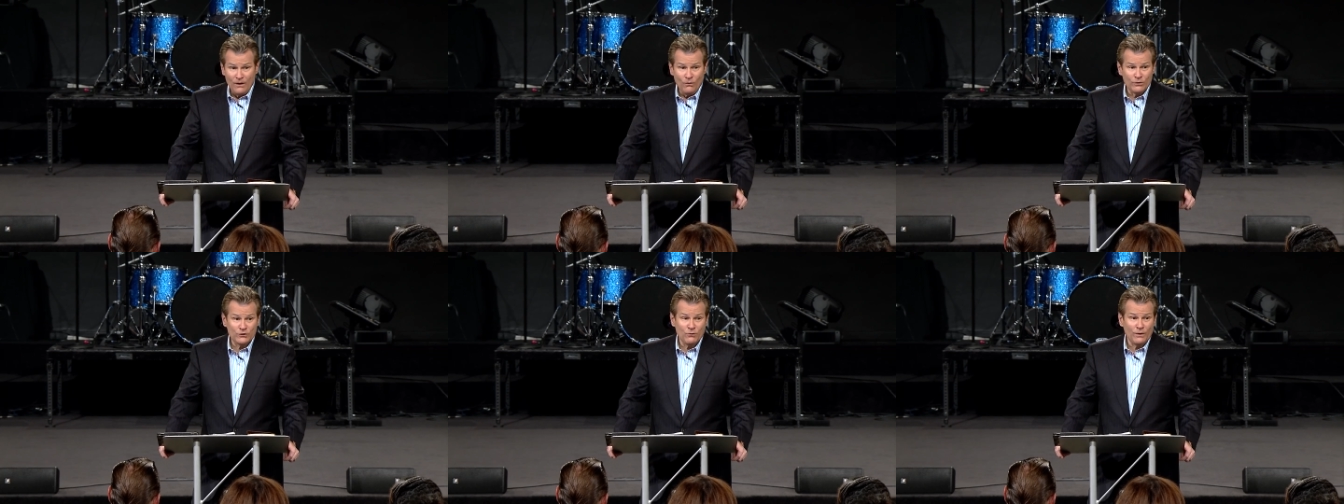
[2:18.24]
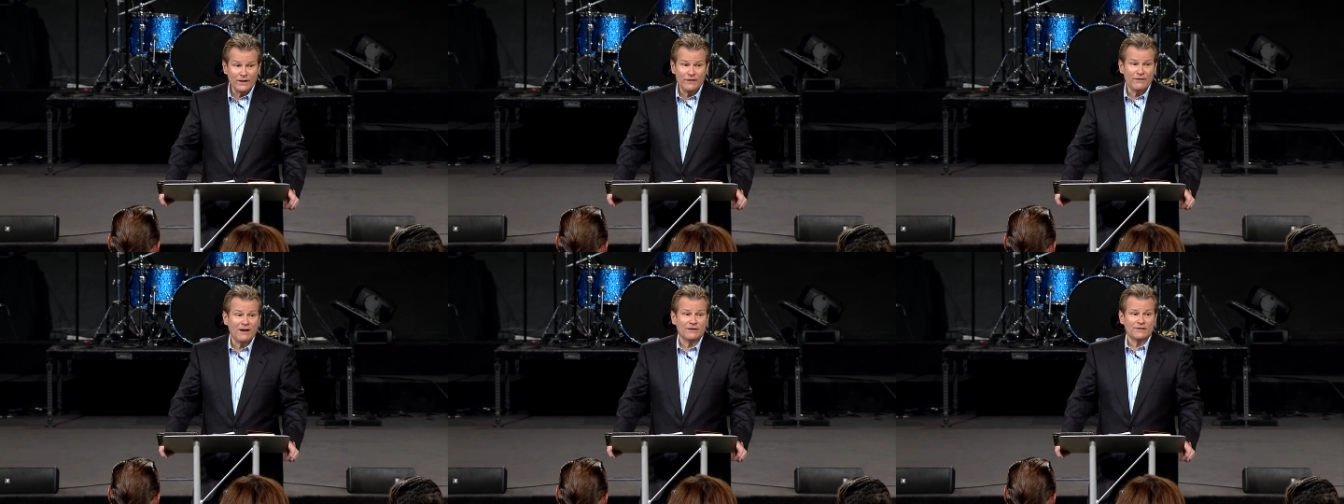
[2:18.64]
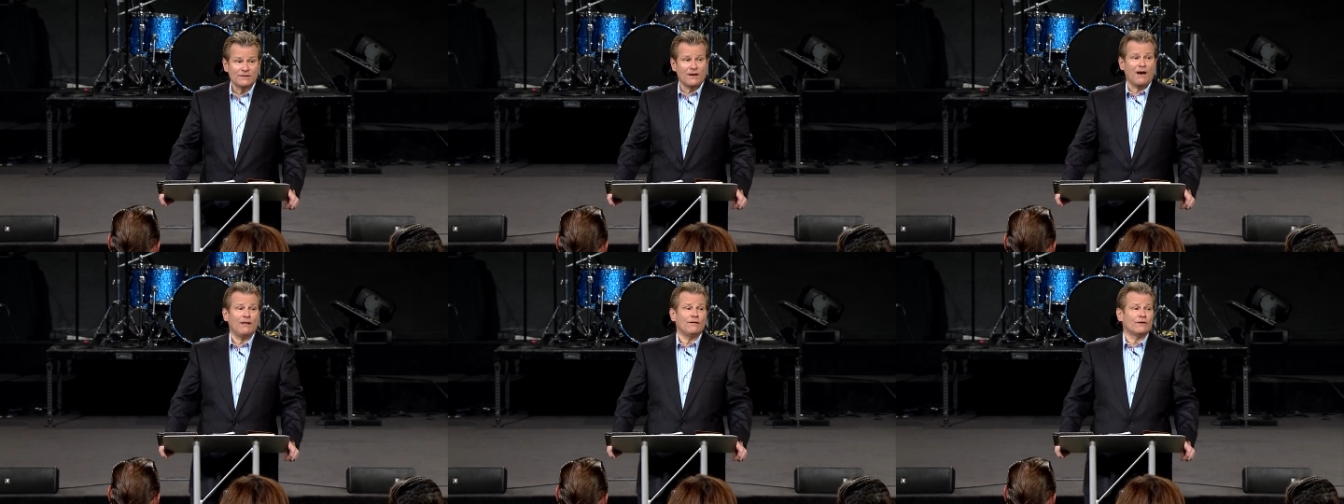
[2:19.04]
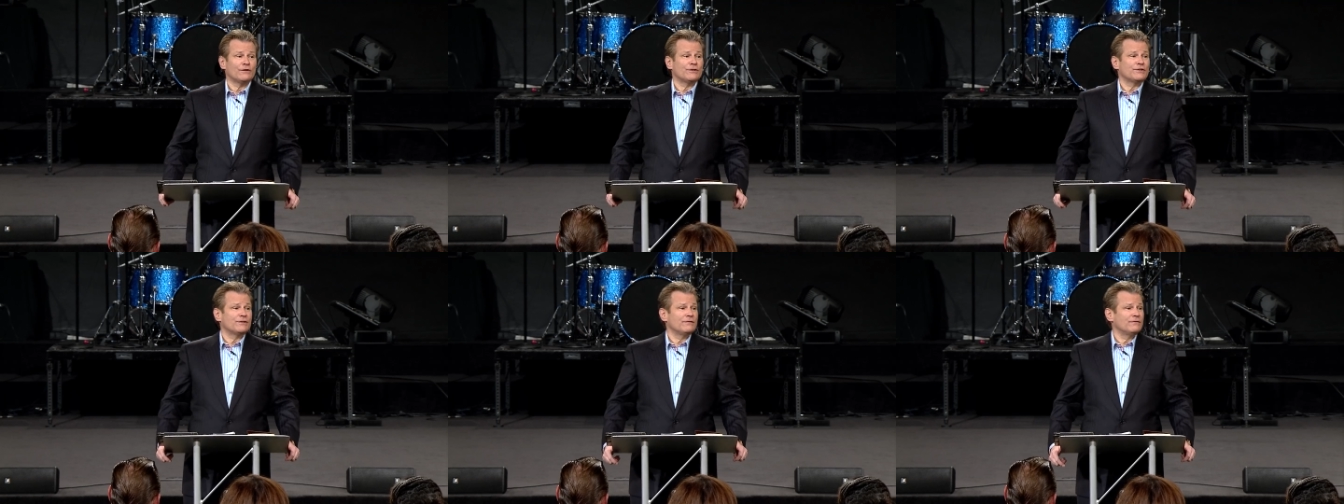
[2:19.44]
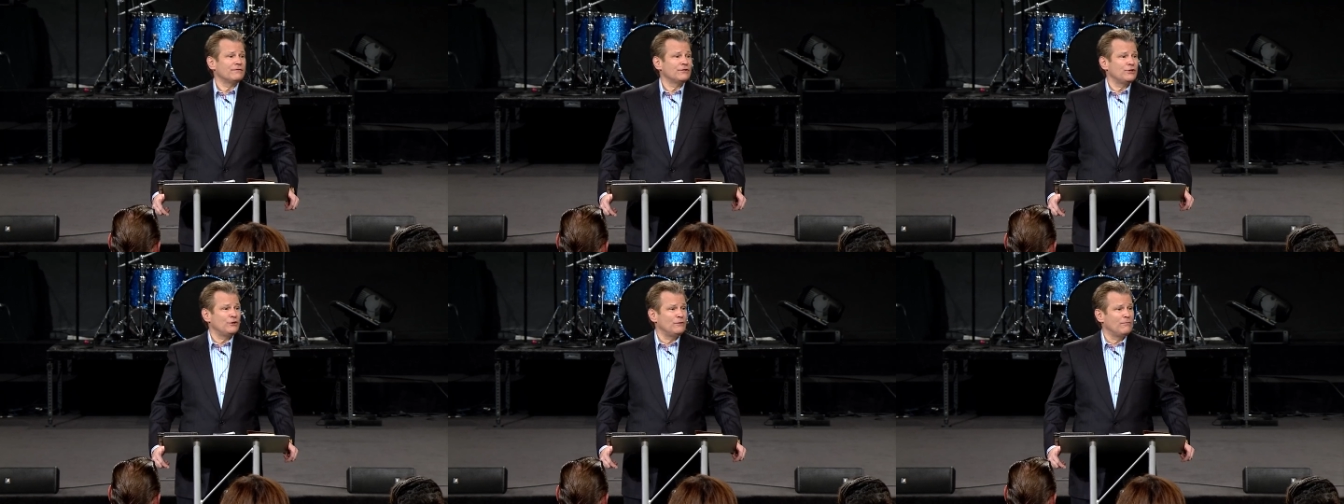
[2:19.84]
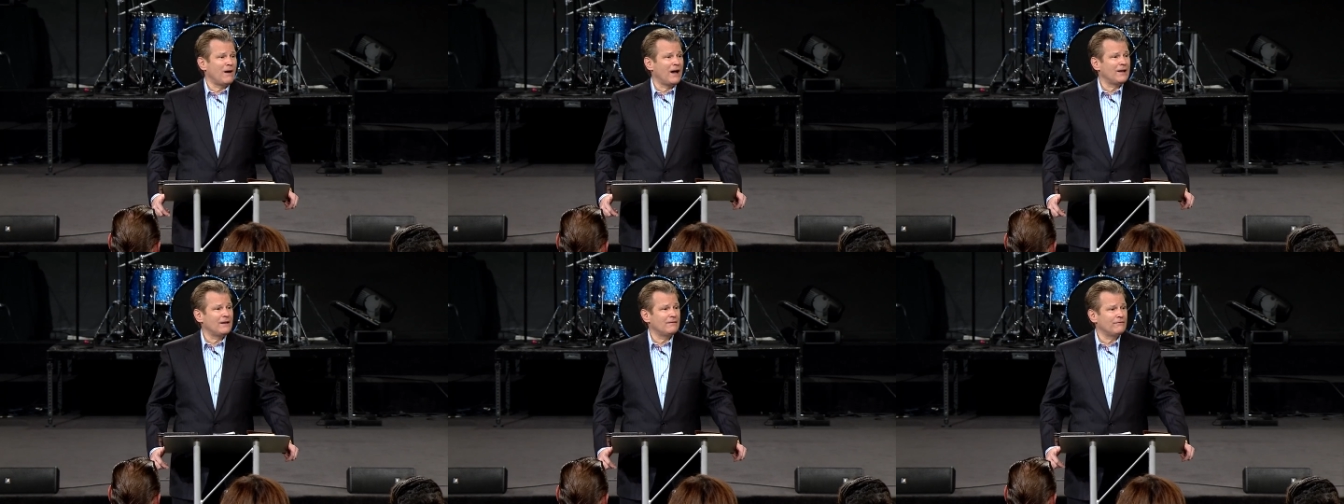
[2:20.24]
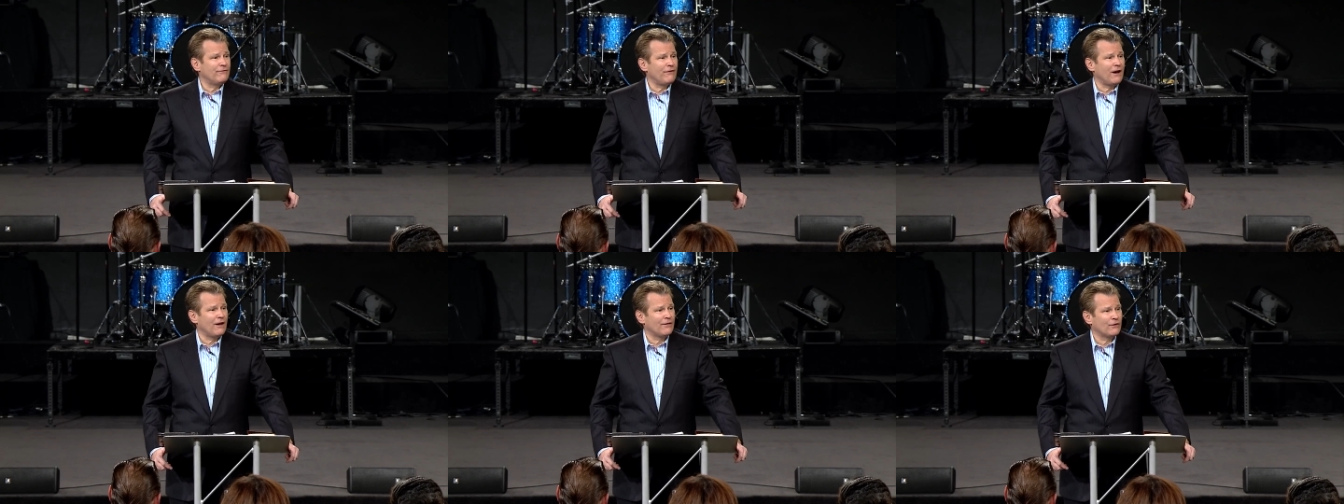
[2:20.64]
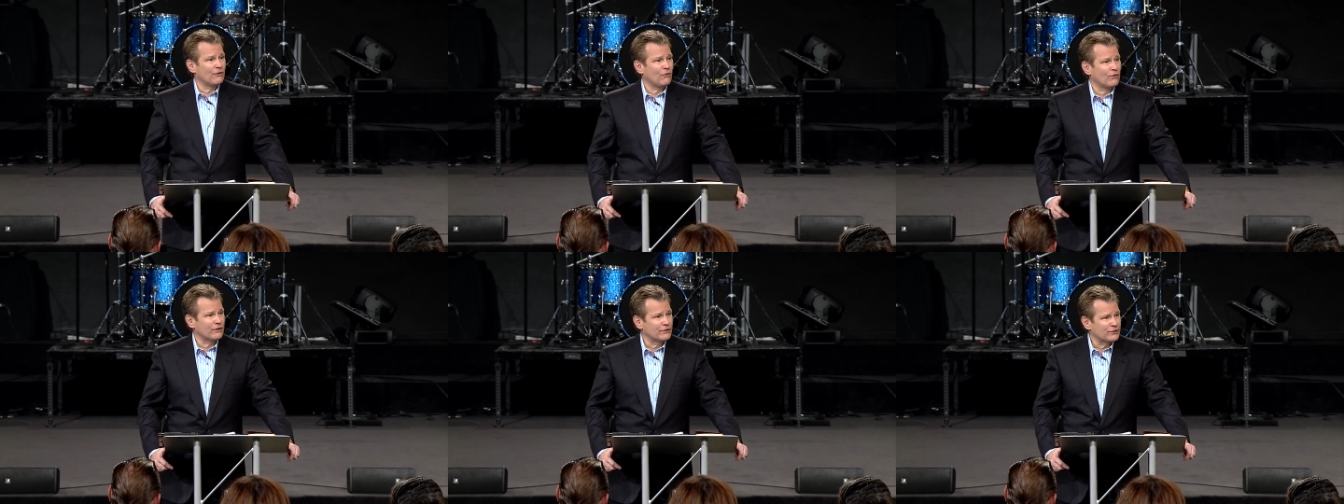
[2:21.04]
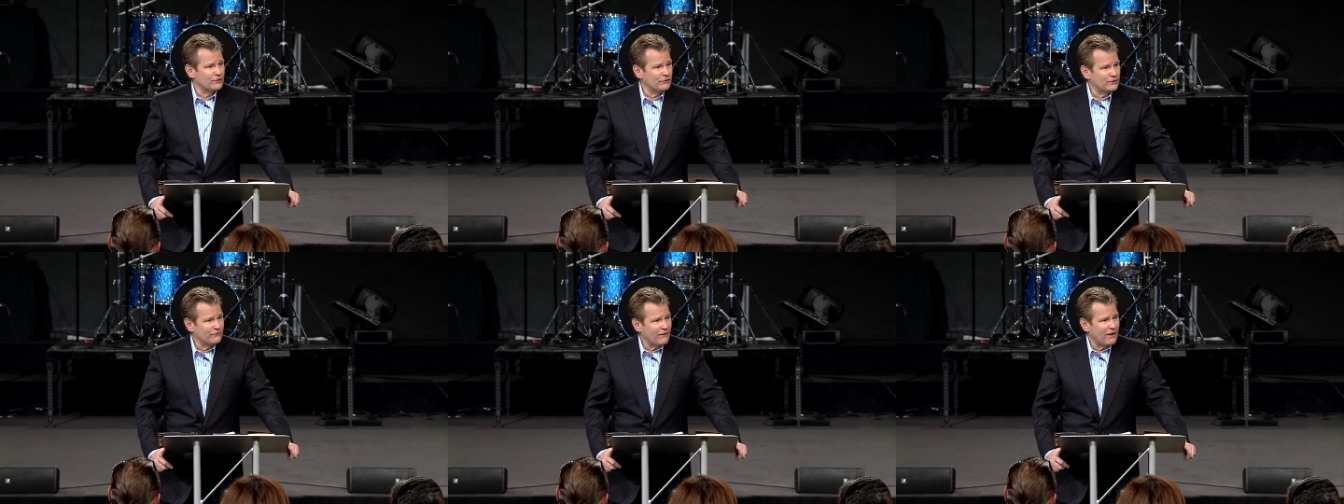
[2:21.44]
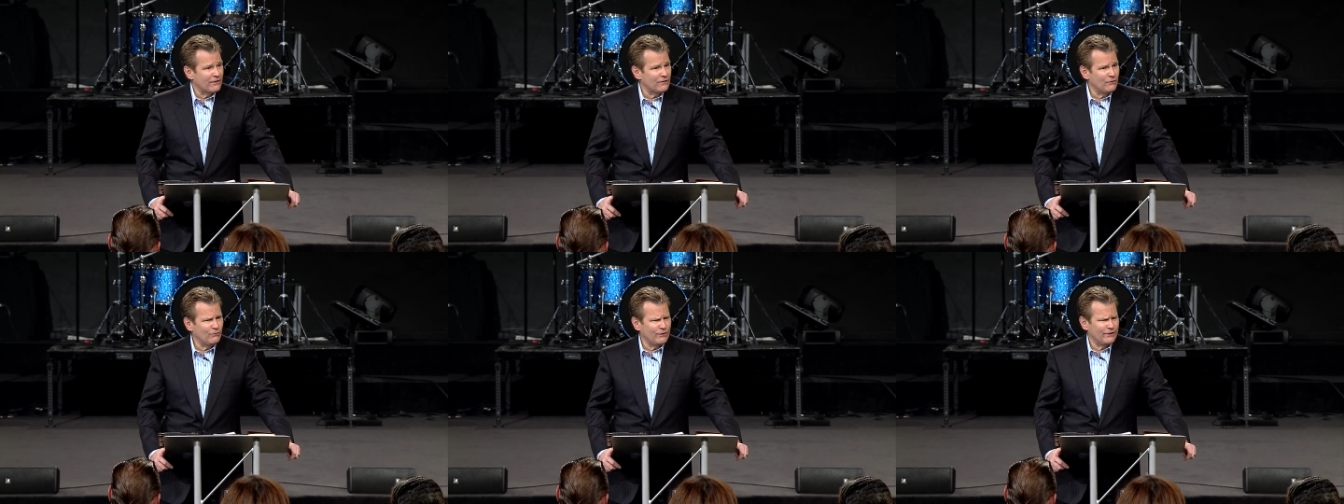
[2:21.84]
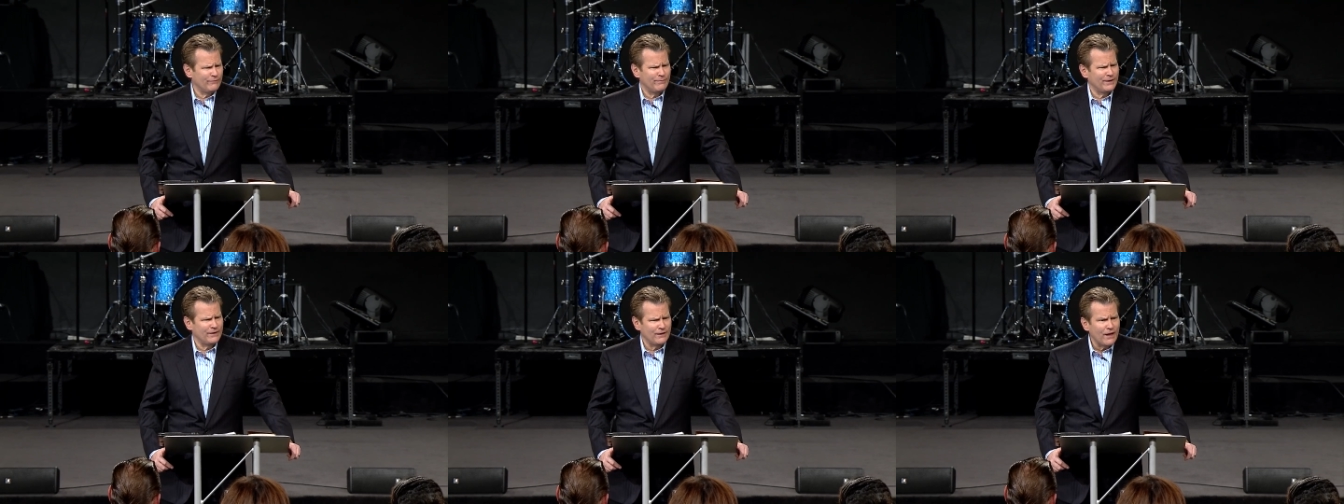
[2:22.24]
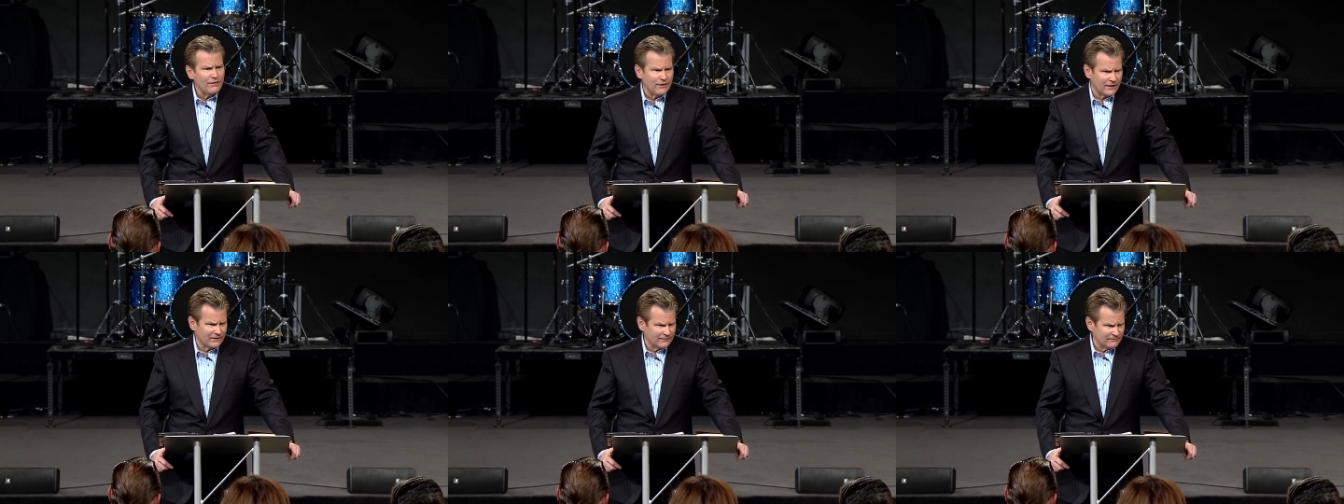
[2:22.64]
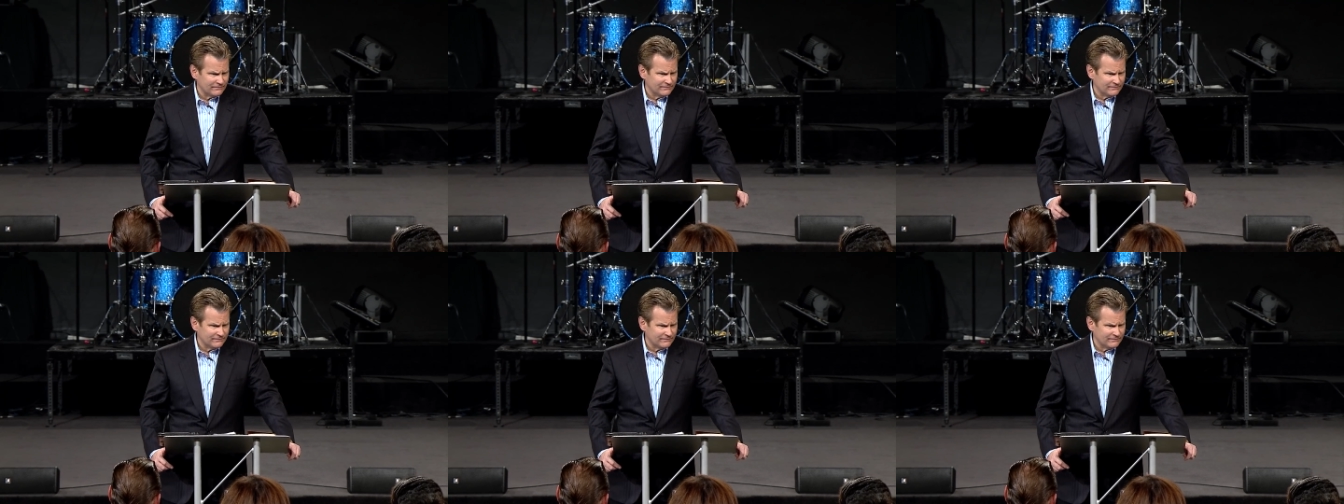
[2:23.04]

Well, $20,000 to my father or to Sue's father would have been nothing.